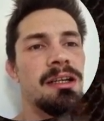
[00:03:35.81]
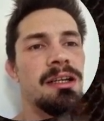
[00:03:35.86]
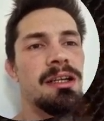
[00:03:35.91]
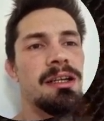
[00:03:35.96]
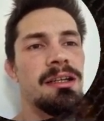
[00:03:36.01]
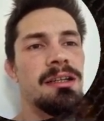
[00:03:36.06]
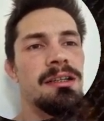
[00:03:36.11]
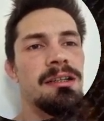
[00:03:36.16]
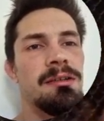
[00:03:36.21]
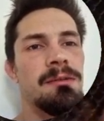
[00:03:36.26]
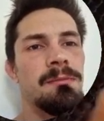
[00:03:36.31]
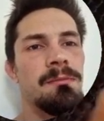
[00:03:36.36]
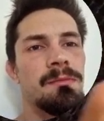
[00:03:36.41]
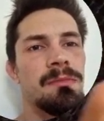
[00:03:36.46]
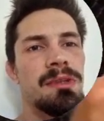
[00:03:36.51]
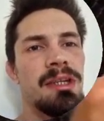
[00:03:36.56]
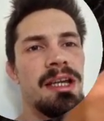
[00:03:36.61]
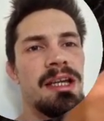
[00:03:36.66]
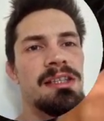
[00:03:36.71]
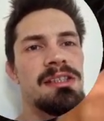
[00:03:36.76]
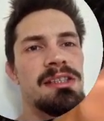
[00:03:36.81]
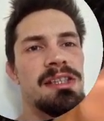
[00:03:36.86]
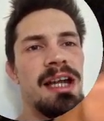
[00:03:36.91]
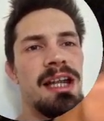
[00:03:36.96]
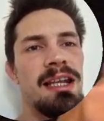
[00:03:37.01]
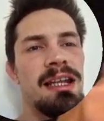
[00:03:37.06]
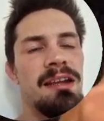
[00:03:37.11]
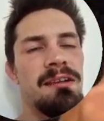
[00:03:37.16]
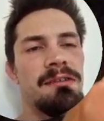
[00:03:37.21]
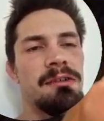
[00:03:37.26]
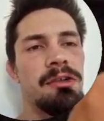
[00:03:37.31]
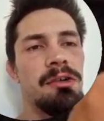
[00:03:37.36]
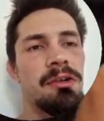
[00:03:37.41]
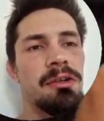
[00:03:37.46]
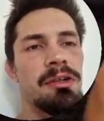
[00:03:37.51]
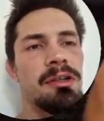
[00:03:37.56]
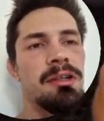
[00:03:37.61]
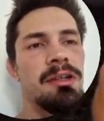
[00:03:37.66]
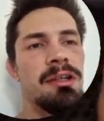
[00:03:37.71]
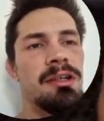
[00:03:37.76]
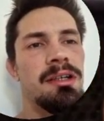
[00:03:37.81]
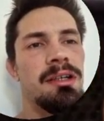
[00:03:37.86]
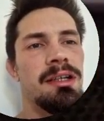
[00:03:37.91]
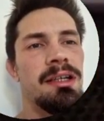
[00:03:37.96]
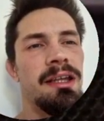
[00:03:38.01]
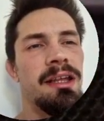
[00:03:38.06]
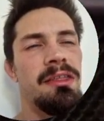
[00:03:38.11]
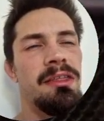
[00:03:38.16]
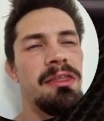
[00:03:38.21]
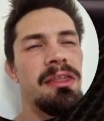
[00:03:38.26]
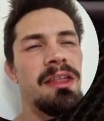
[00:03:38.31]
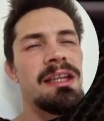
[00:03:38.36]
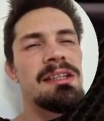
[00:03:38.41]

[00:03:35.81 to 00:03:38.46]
and he hits that left hook. He thinks